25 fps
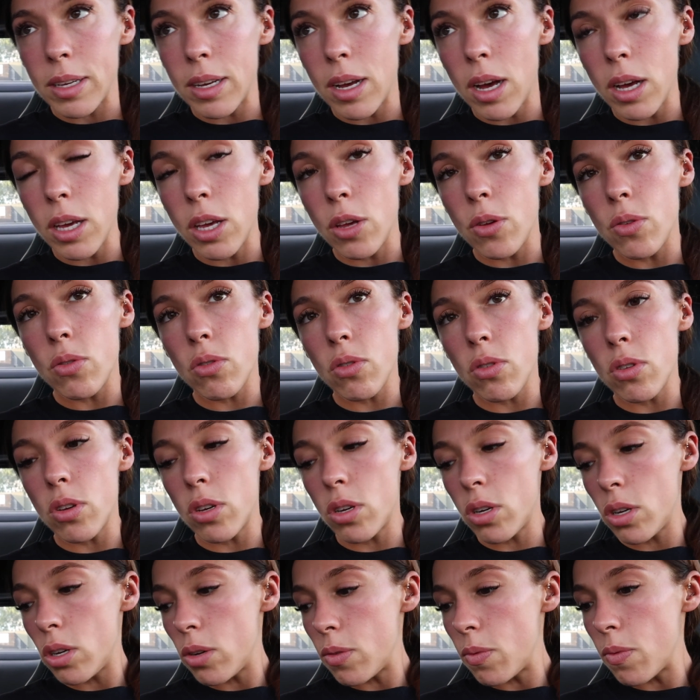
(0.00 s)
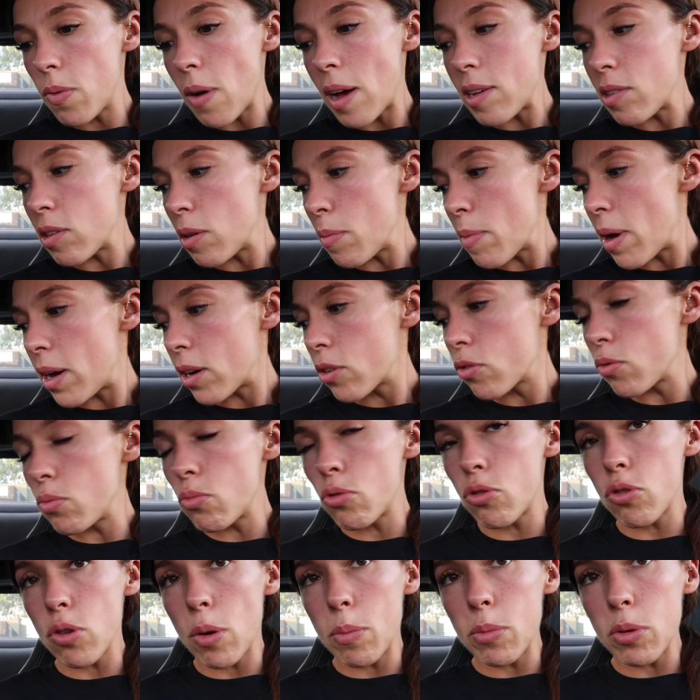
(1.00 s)
I use the Vascumax
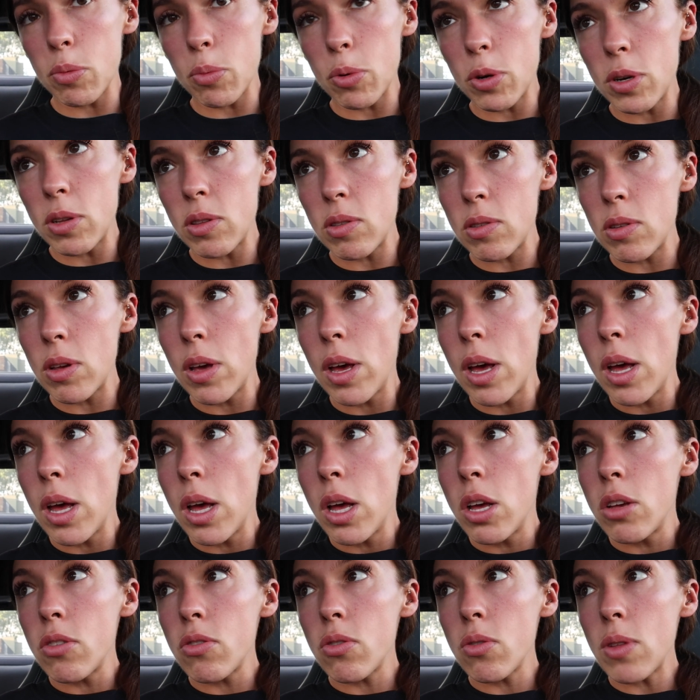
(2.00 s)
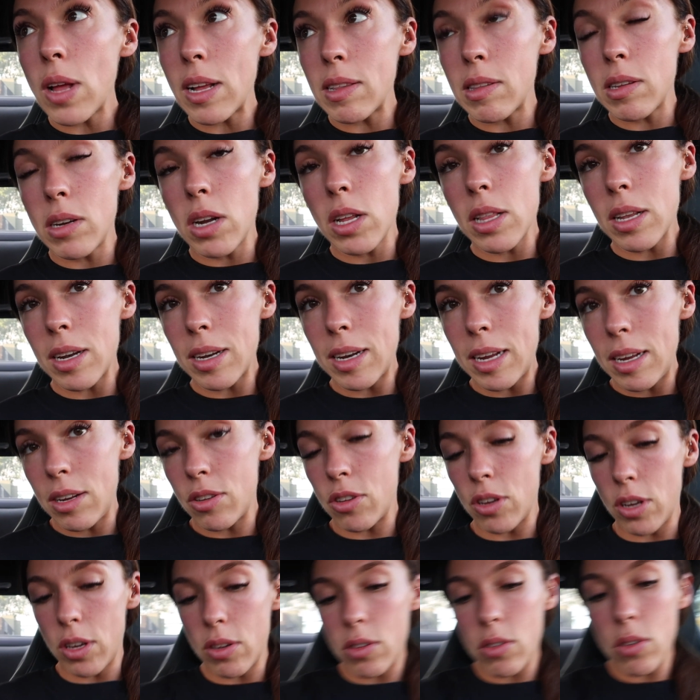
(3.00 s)
from Sports, so that's another
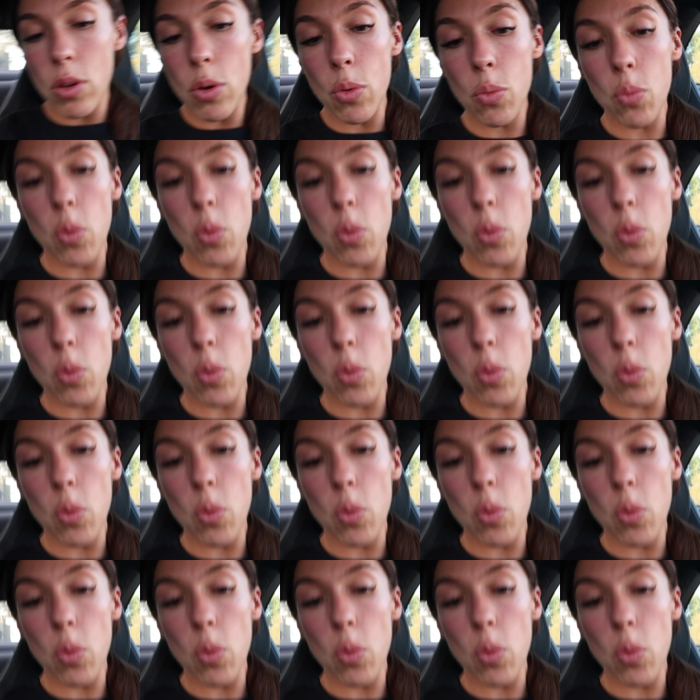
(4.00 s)
litre. So